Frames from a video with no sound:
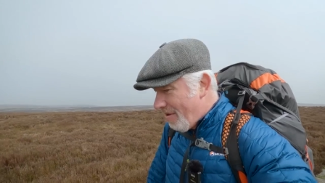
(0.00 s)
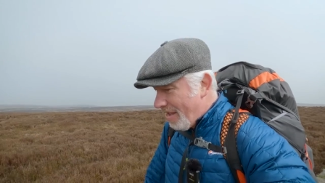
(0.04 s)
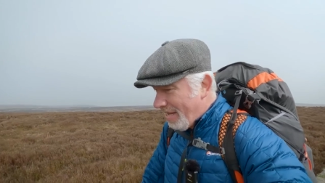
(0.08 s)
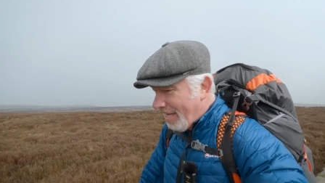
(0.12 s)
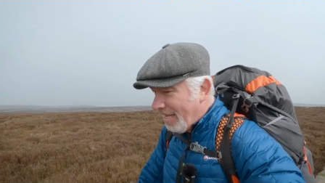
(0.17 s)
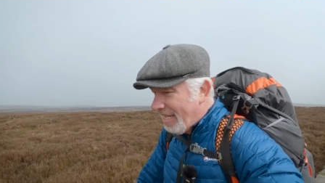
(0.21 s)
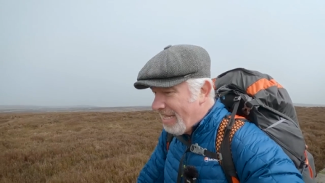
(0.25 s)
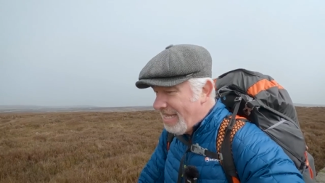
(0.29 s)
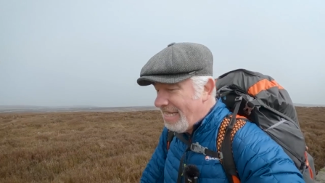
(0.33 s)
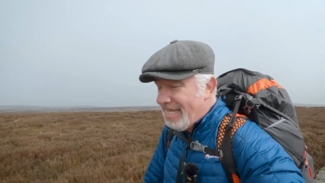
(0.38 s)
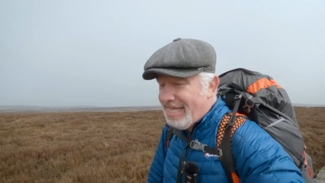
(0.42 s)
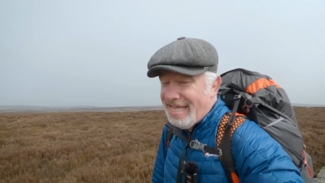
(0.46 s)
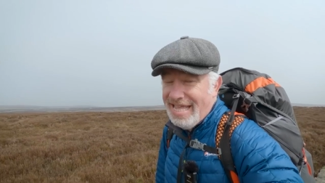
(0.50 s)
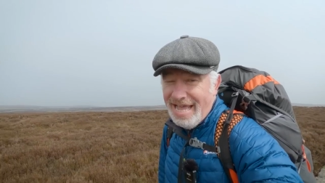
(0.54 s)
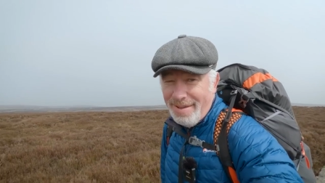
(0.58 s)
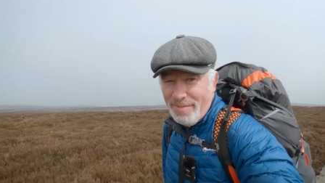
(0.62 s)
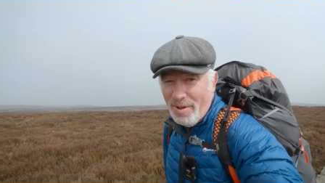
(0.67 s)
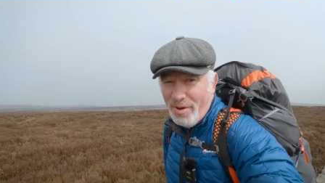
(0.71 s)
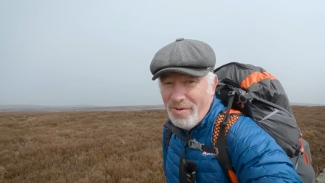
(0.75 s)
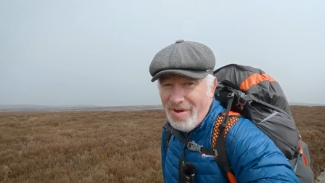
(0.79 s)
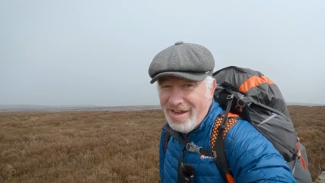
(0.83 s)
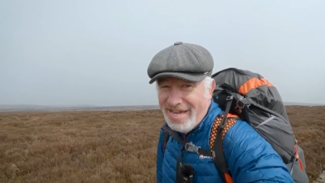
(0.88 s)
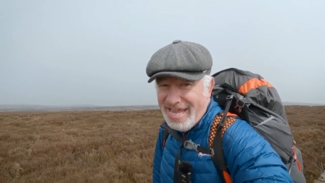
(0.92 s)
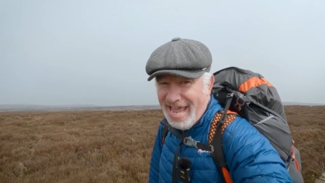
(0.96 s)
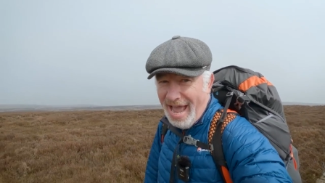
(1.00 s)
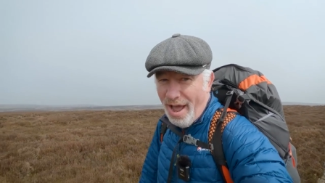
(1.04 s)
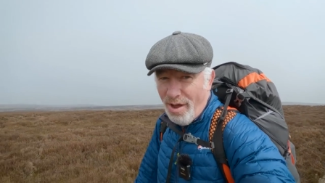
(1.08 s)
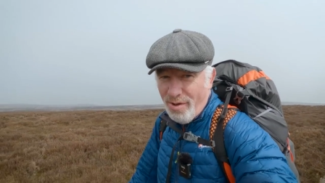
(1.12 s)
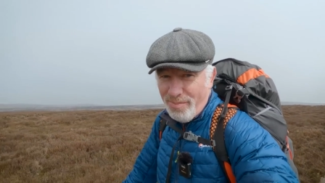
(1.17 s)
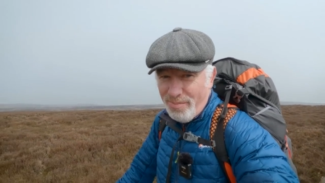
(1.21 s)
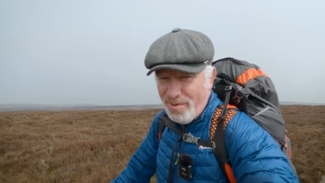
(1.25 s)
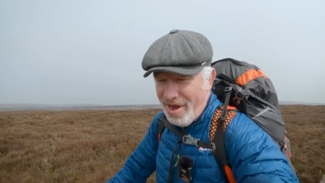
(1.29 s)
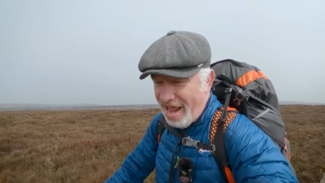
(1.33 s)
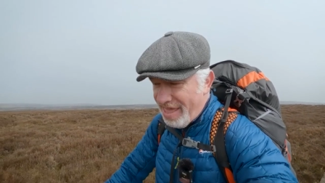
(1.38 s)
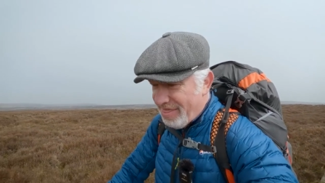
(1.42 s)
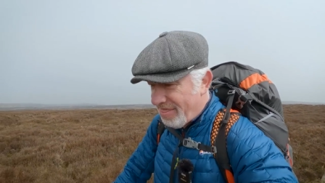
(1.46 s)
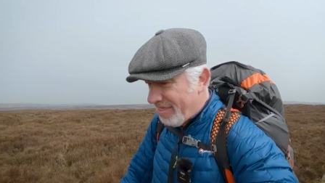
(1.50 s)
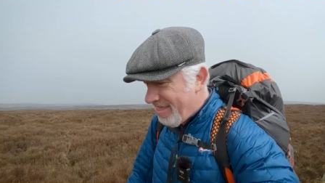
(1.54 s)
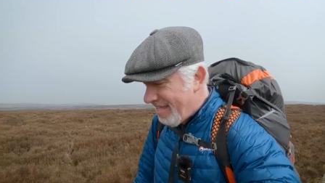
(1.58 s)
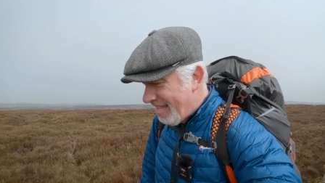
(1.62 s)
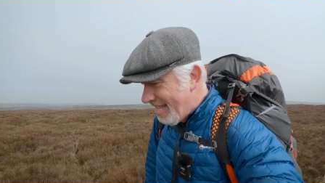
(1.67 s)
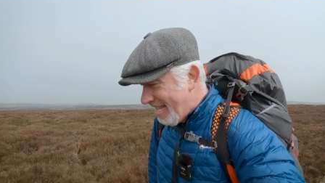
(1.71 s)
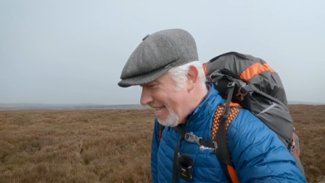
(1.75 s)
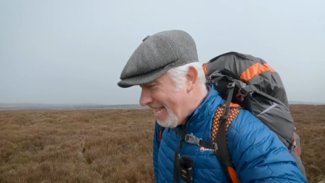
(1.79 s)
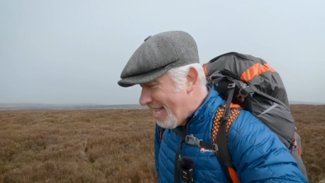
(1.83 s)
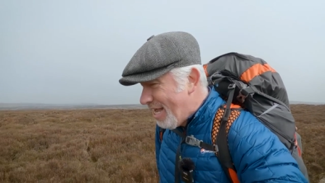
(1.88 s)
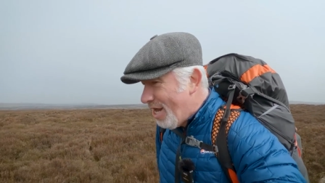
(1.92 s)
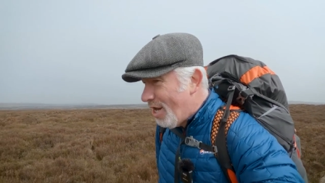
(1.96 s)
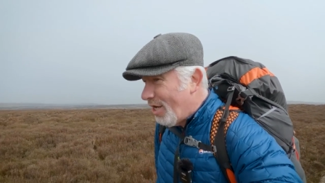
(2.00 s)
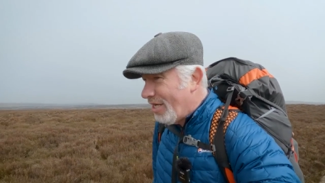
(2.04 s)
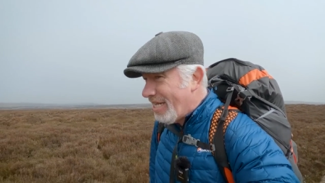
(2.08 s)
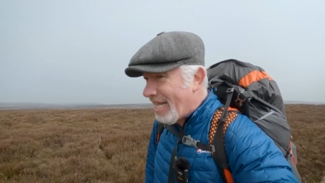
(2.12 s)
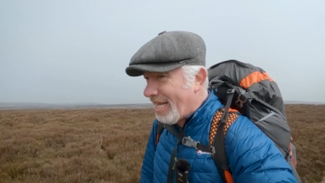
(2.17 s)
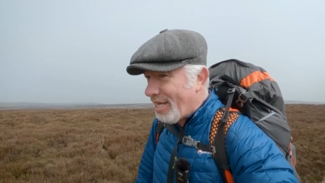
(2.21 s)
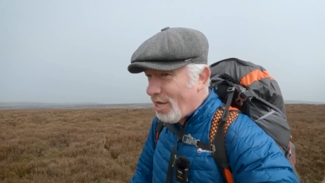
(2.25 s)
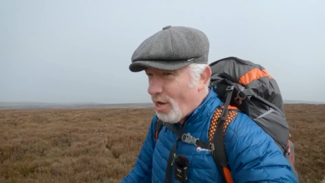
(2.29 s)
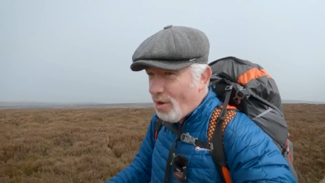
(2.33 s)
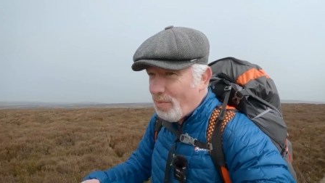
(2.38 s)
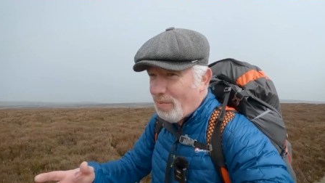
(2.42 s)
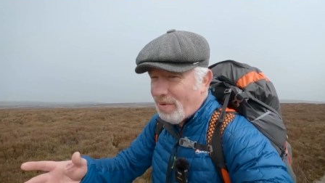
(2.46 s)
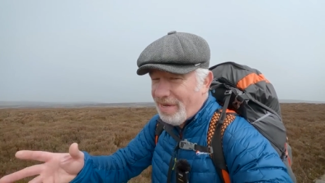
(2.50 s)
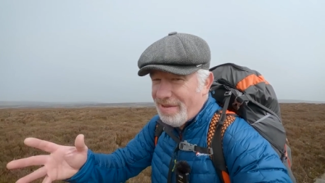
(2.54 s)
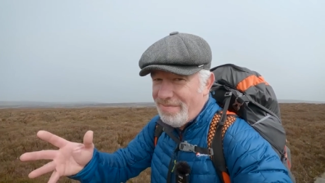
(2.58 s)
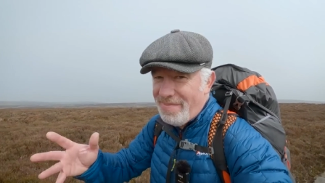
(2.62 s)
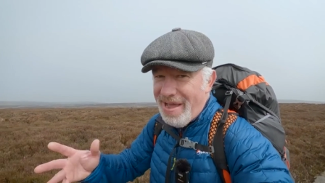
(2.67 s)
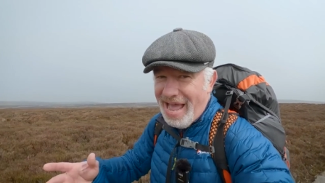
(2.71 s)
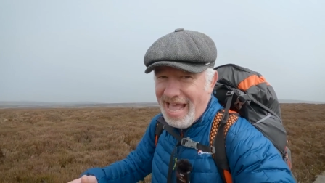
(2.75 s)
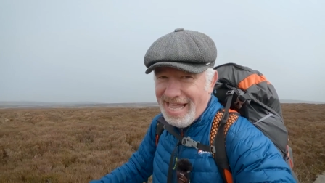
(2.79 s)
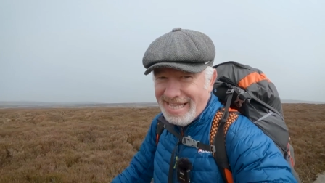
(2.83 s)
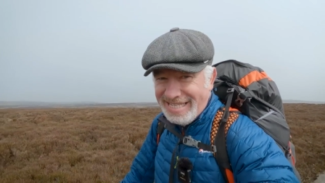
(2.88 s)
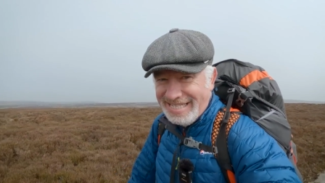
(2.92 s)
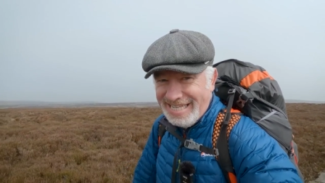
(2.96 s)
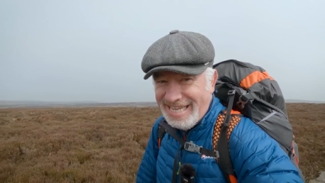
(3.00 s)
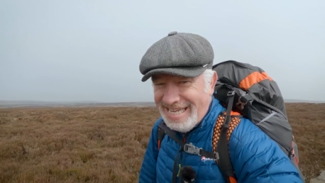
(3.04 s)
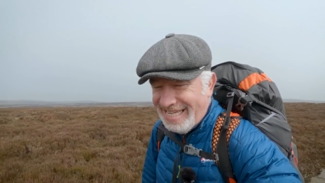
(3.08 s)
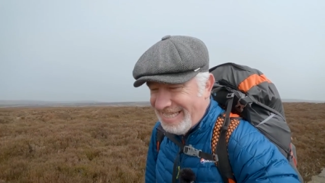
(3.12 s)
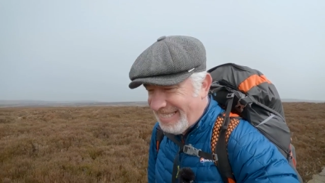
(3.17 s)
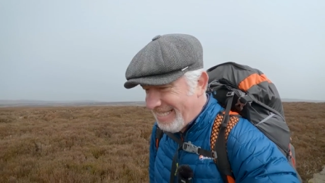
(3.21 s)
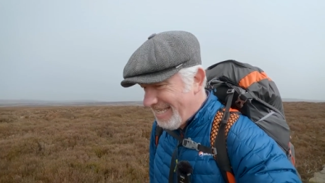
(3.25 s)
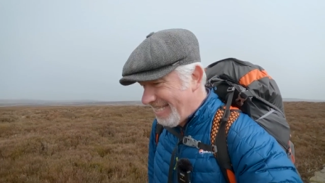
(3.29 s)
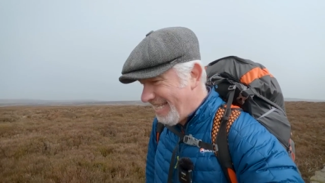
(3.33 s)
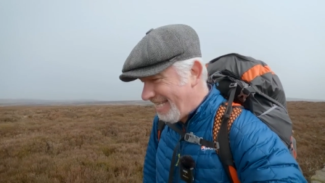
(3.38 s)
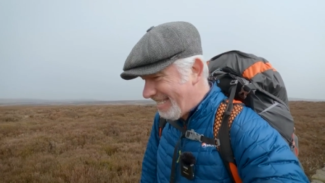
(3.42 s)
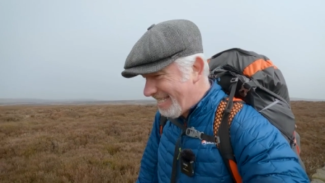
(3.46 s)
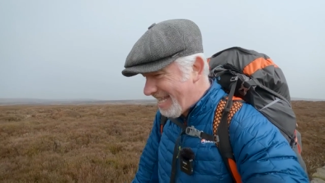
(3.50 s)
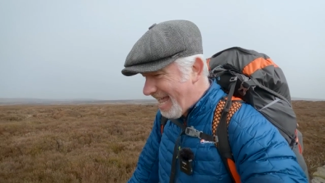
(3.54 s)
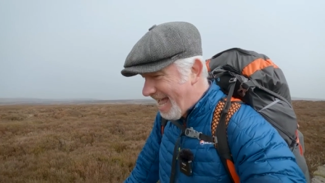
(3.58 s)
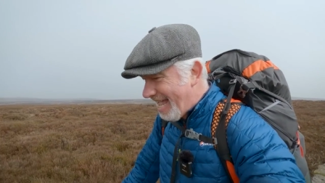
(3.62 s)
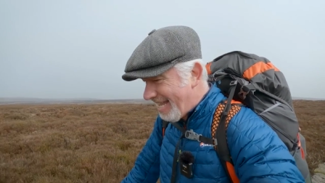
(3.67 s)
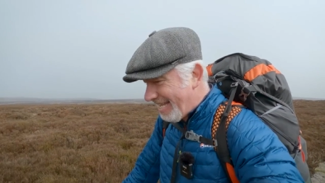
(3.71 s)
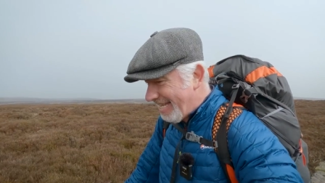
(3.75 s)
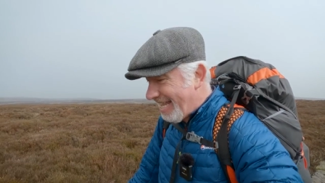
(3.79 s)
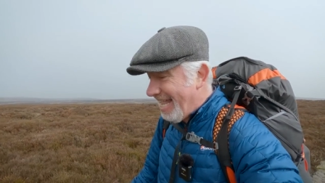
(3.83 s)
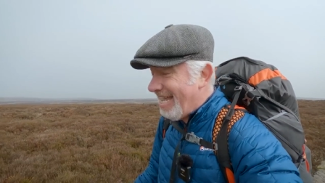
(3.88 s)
Well, I'm already out of breath, only a couple of miles into this hike,